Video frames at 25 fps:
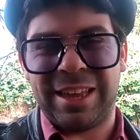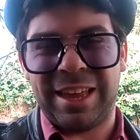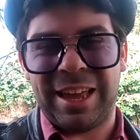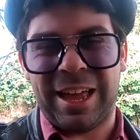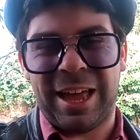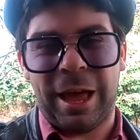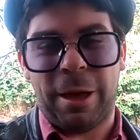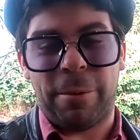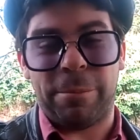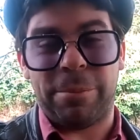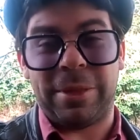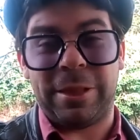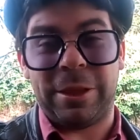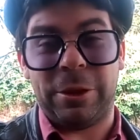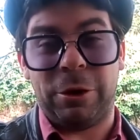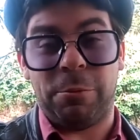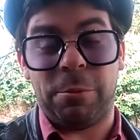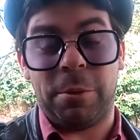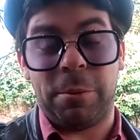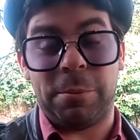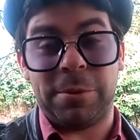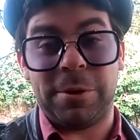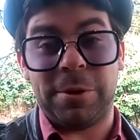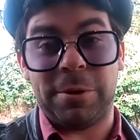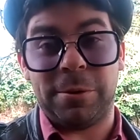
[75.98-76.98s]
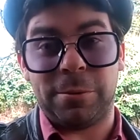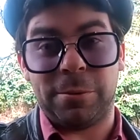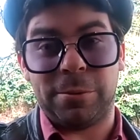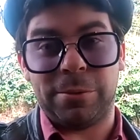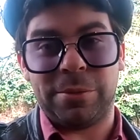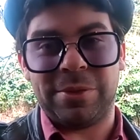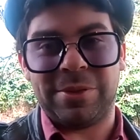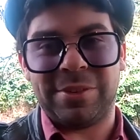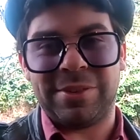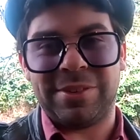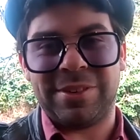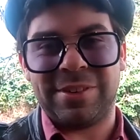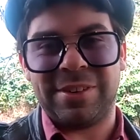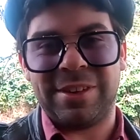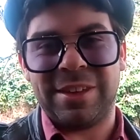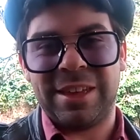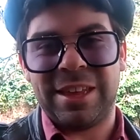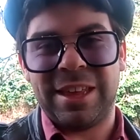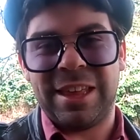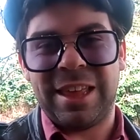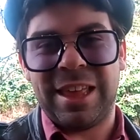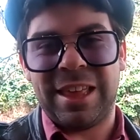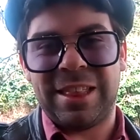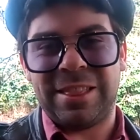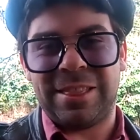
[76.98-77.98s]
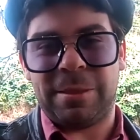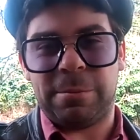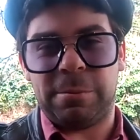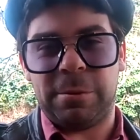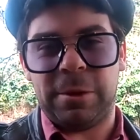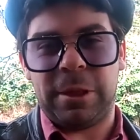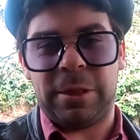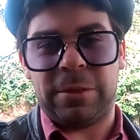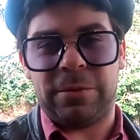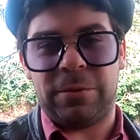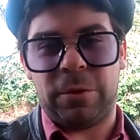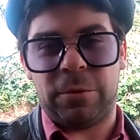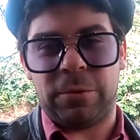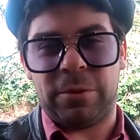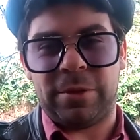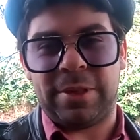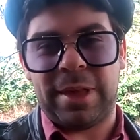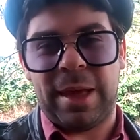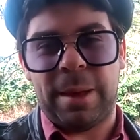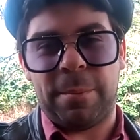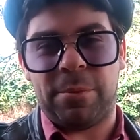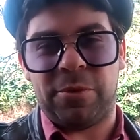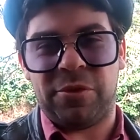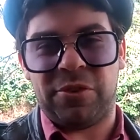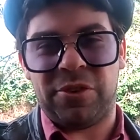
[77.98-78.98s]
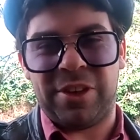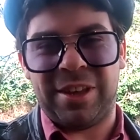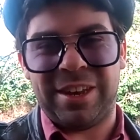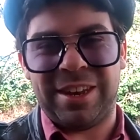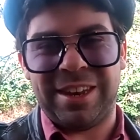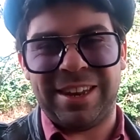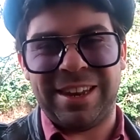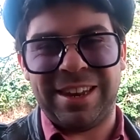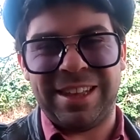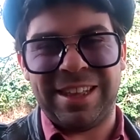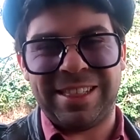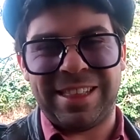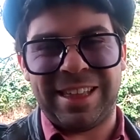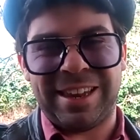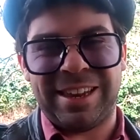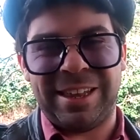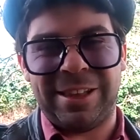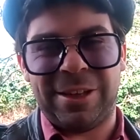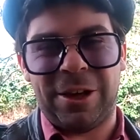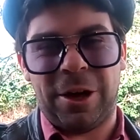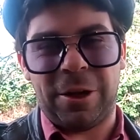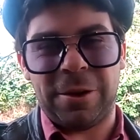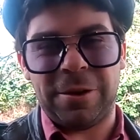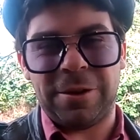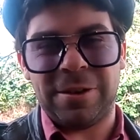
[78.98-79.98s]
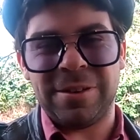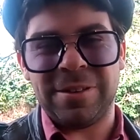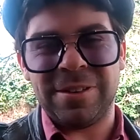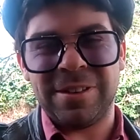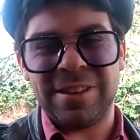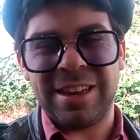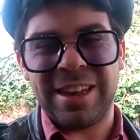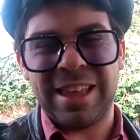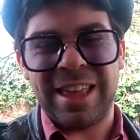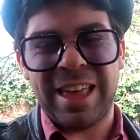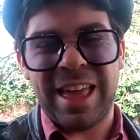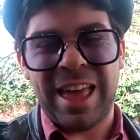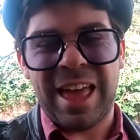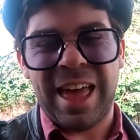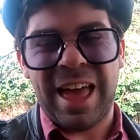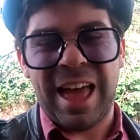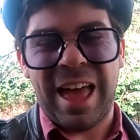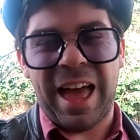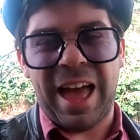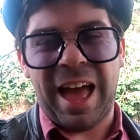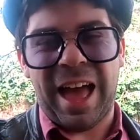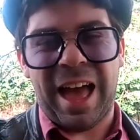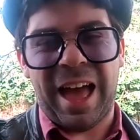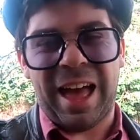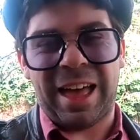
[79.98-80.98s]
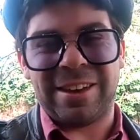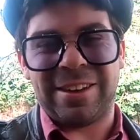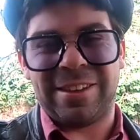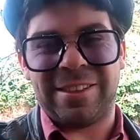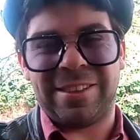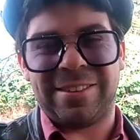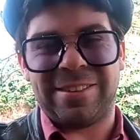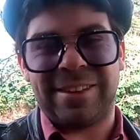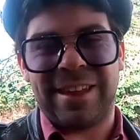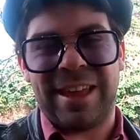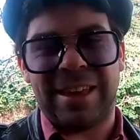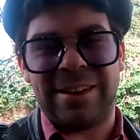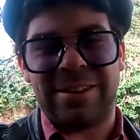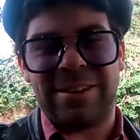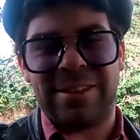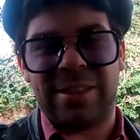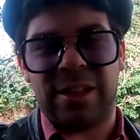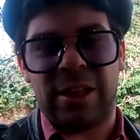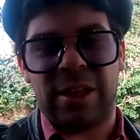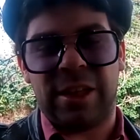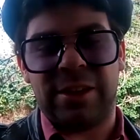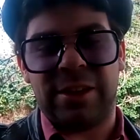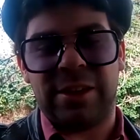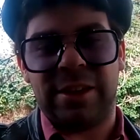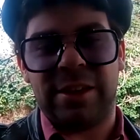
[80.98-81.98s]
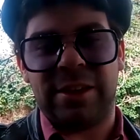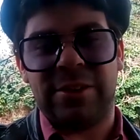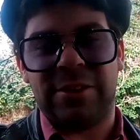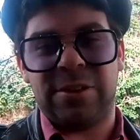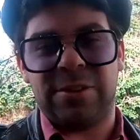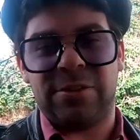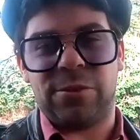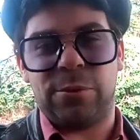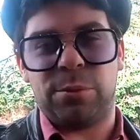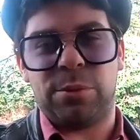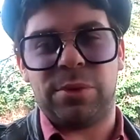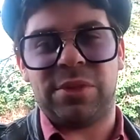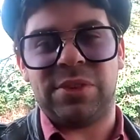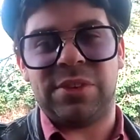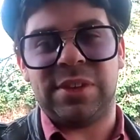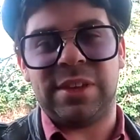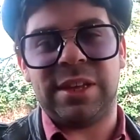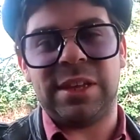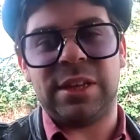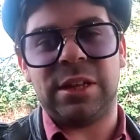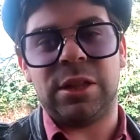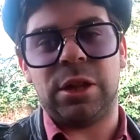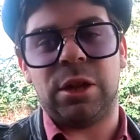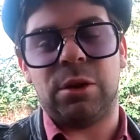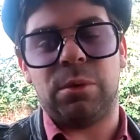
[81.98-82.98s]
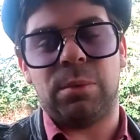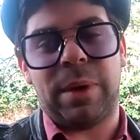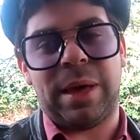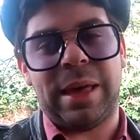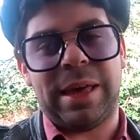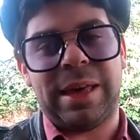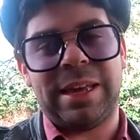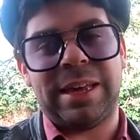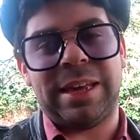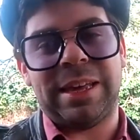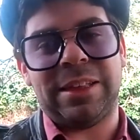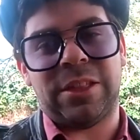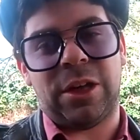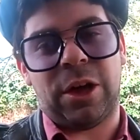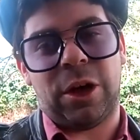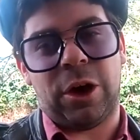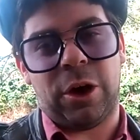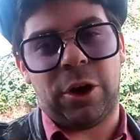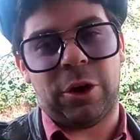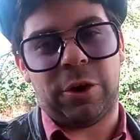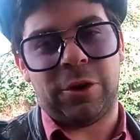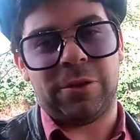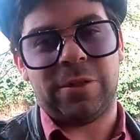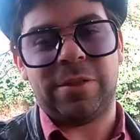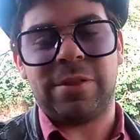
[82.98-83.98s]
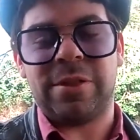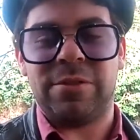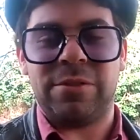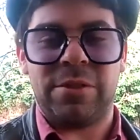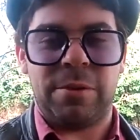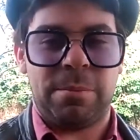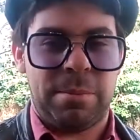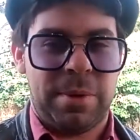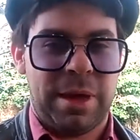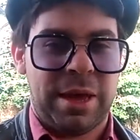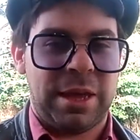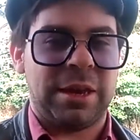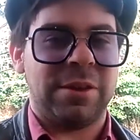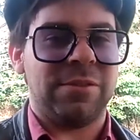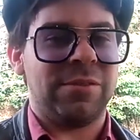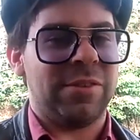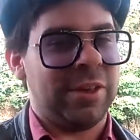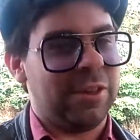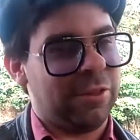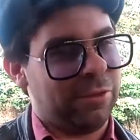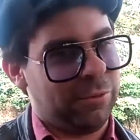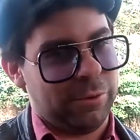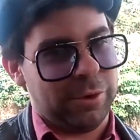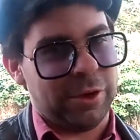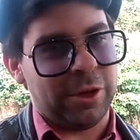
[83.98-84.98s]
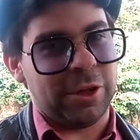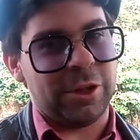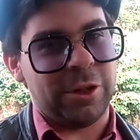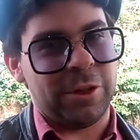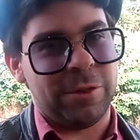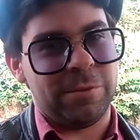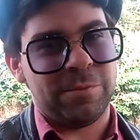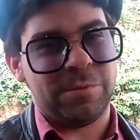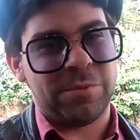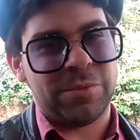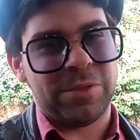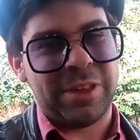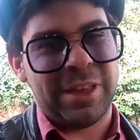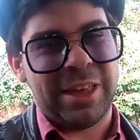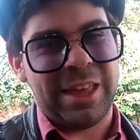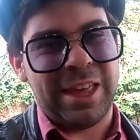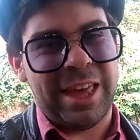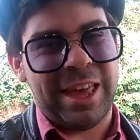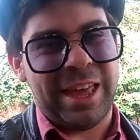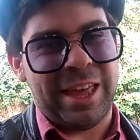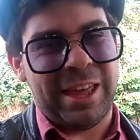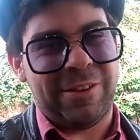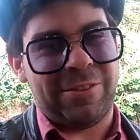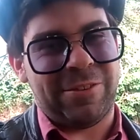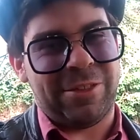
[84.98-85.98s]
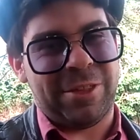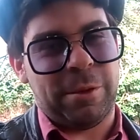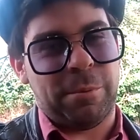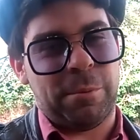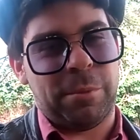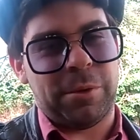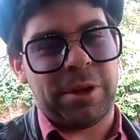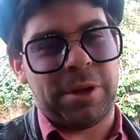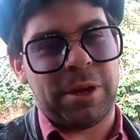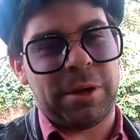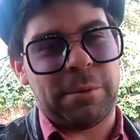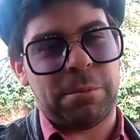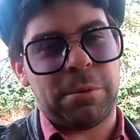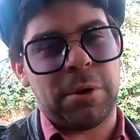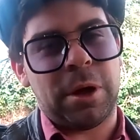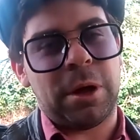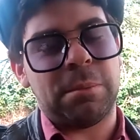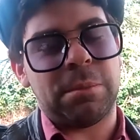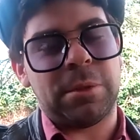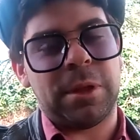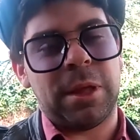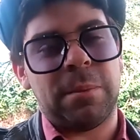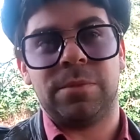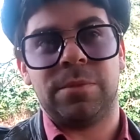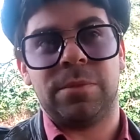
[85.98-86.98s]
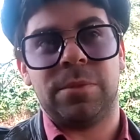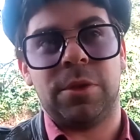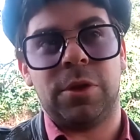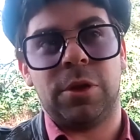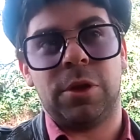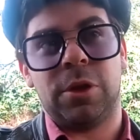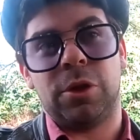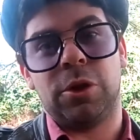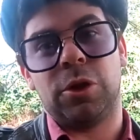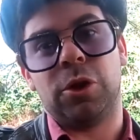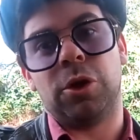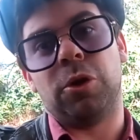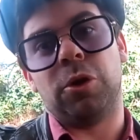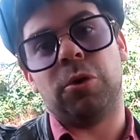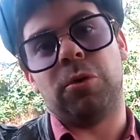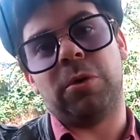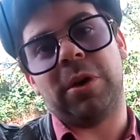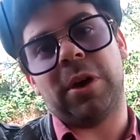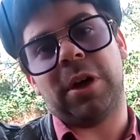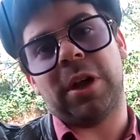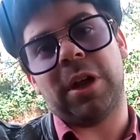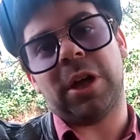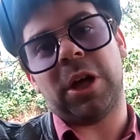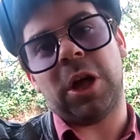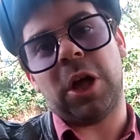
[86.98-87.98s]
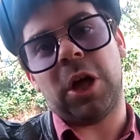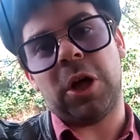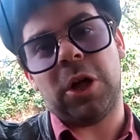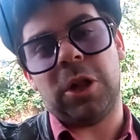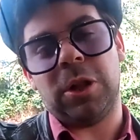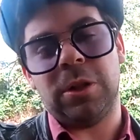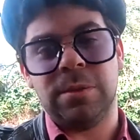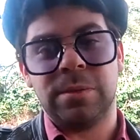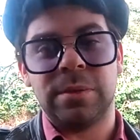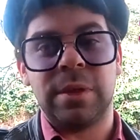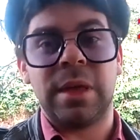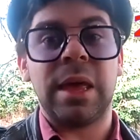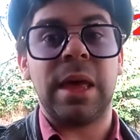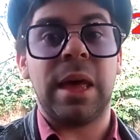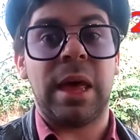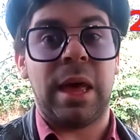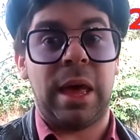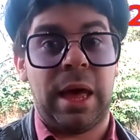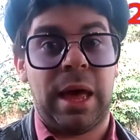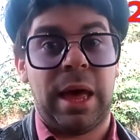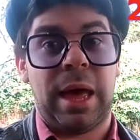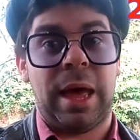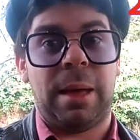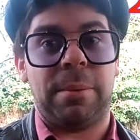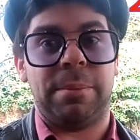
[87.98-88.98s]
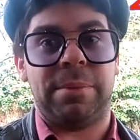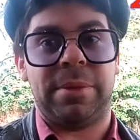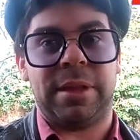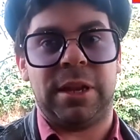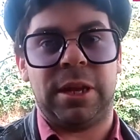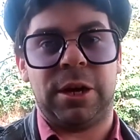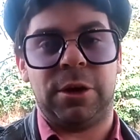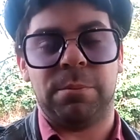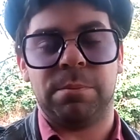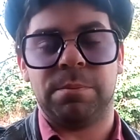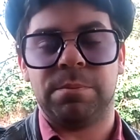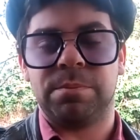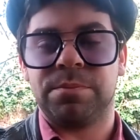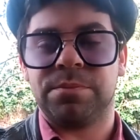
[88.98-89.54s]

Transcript: Absalom abused the peaceful reception that he gotten, and instead decided to steal away the hearts of the men of Israel. If someone had a problem, who are you going to call? Absalom.